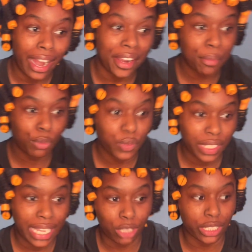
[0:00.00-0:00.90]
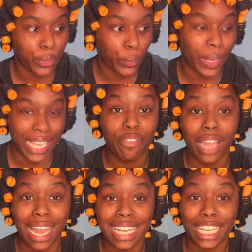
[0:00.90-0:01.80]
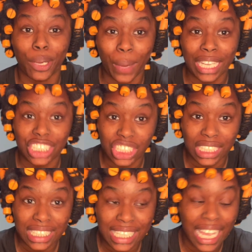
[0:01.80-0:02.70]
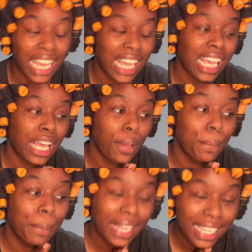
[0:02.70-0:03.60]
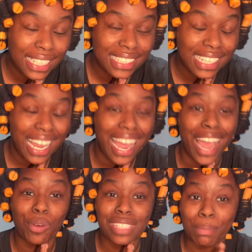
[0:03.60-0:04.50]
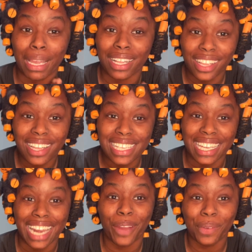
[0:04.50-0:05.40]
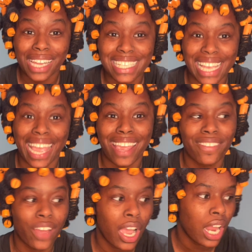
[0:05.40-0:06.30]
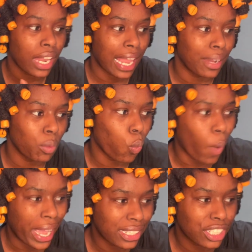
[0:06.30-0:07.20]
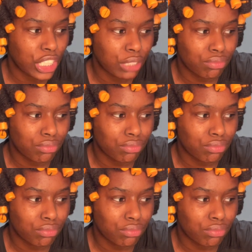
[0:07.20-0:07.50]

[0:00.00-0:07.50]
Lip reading: I already moved the couch out the way. I forgot to get a white sheet, but I was in my closet and I realized I have like white